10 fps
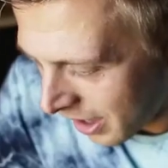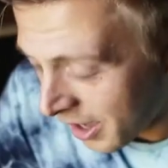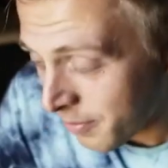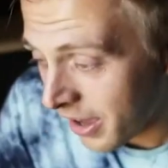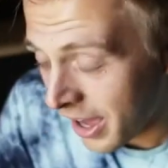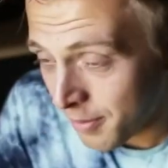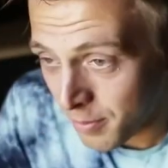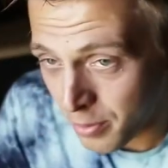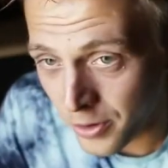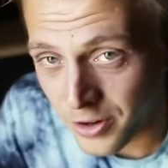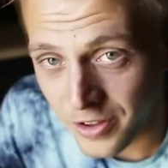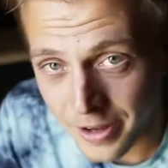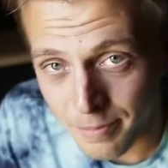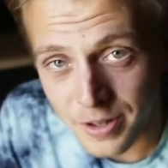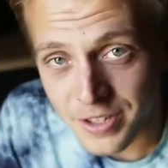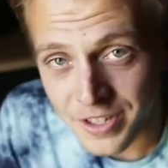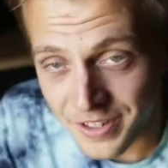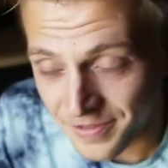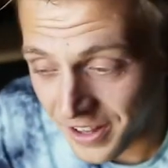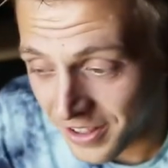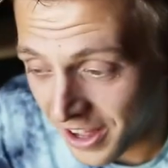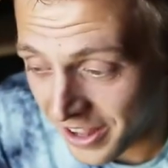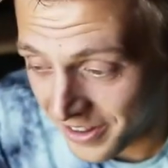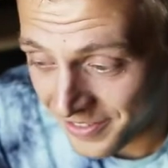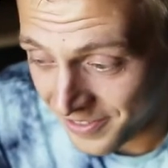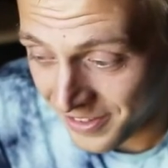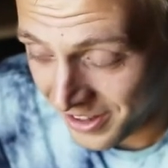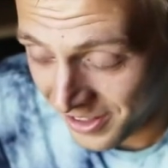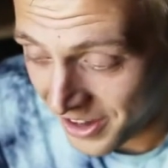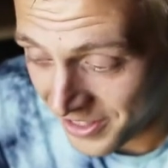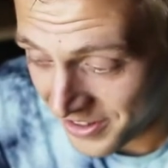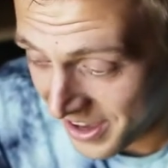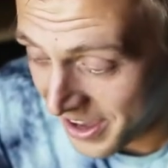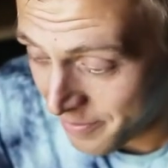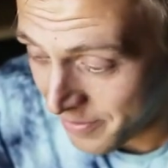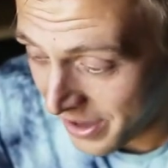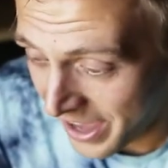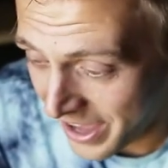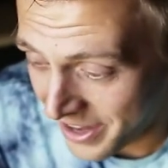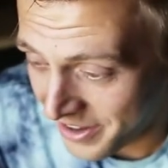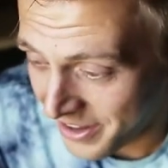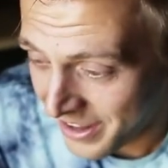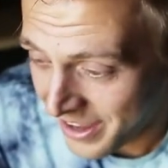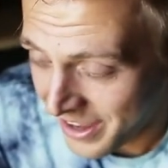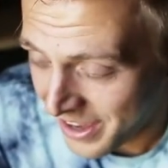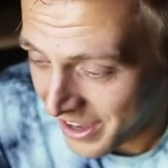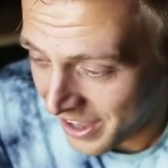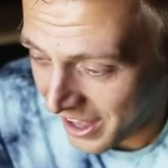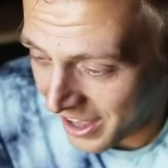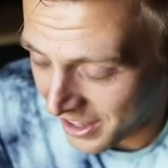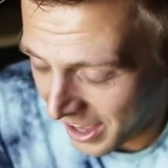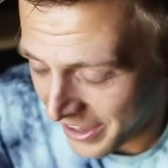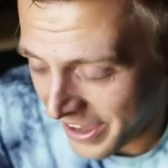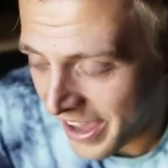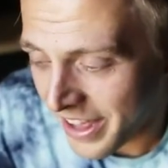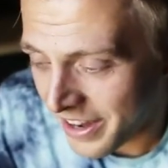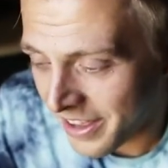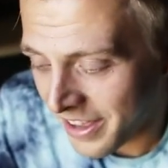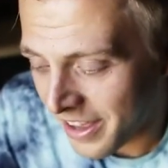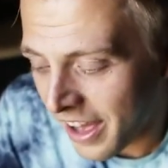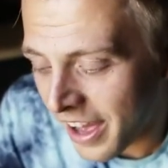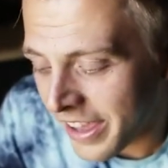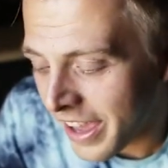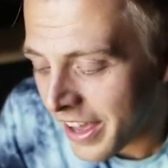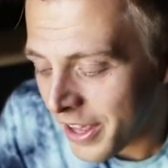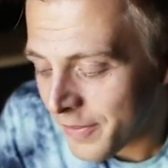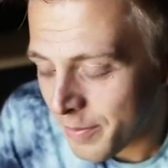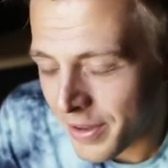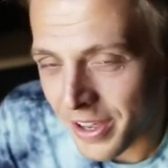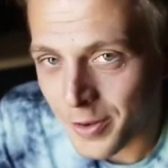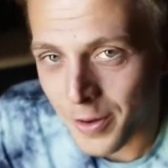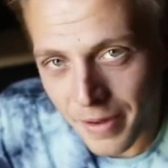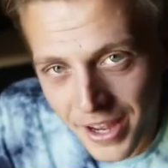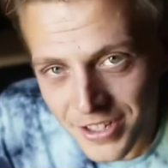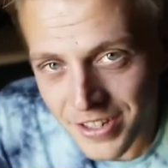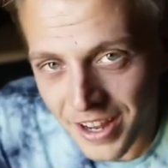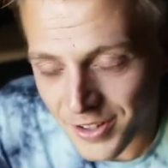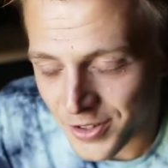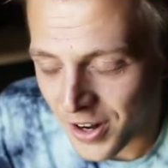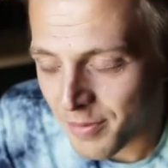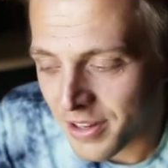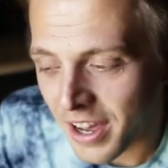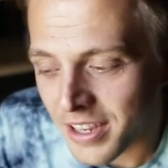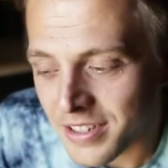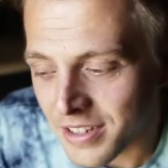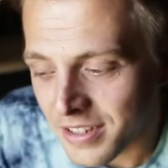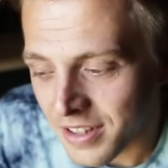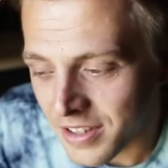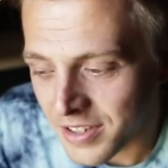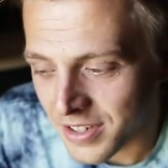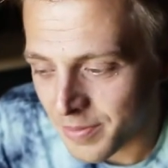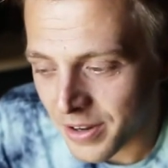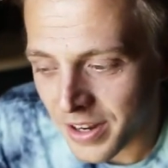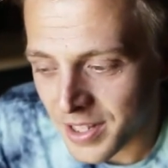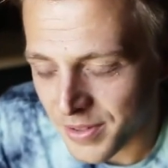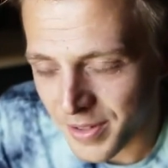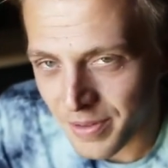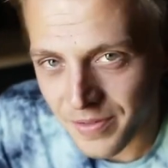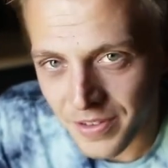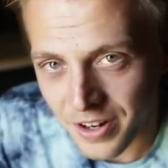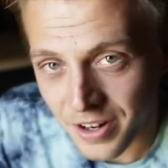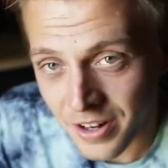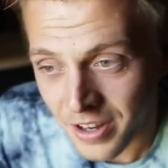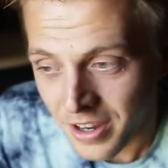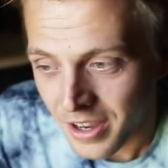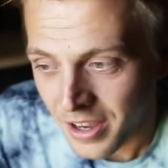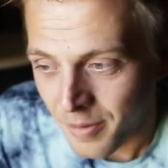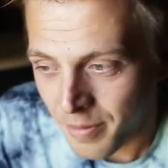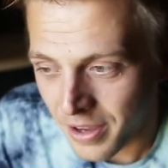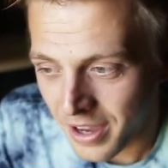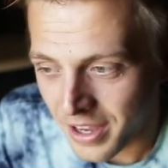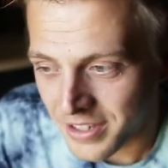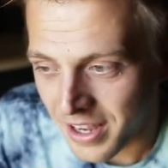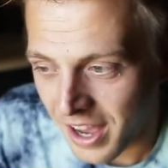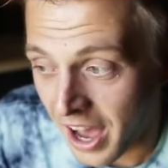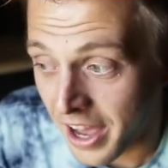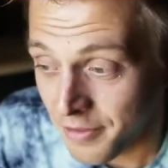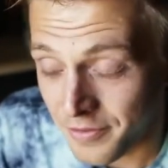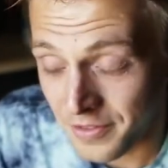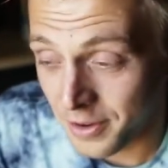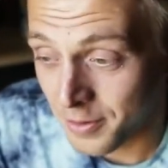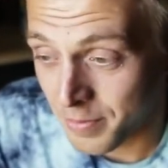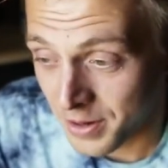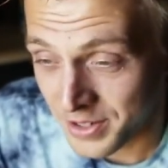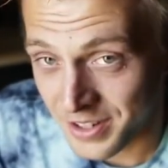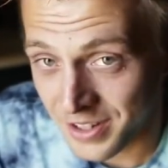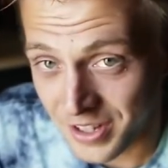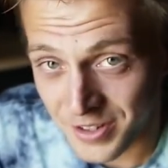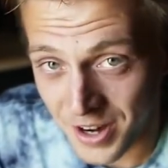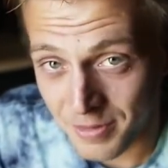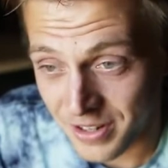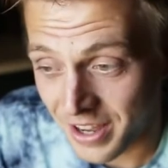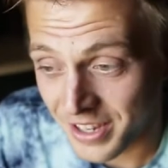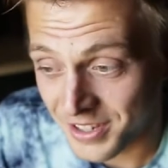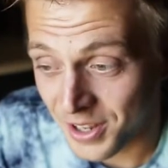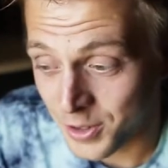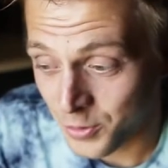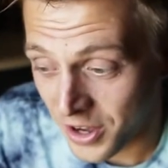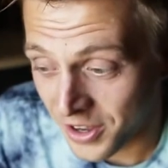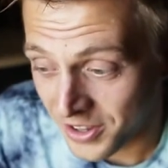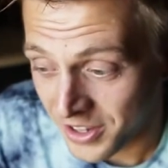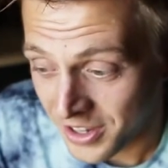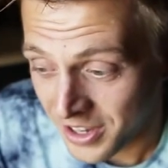I'm a borderline pussy a lot of the time, and I can't even begin to imagine how traumatizing this experience must have been for her, because I feel personally traumatized as well.